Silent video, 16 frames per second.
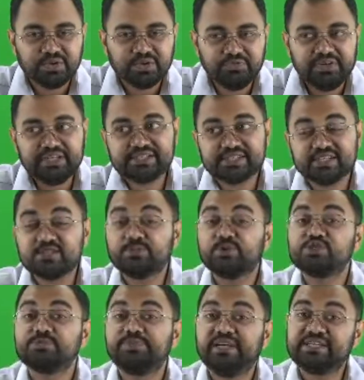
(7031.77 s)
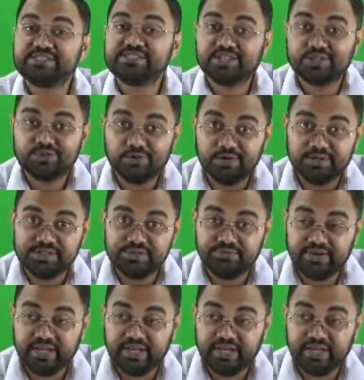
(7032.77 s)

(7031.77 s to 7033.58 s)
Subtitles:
We discussed about space technology,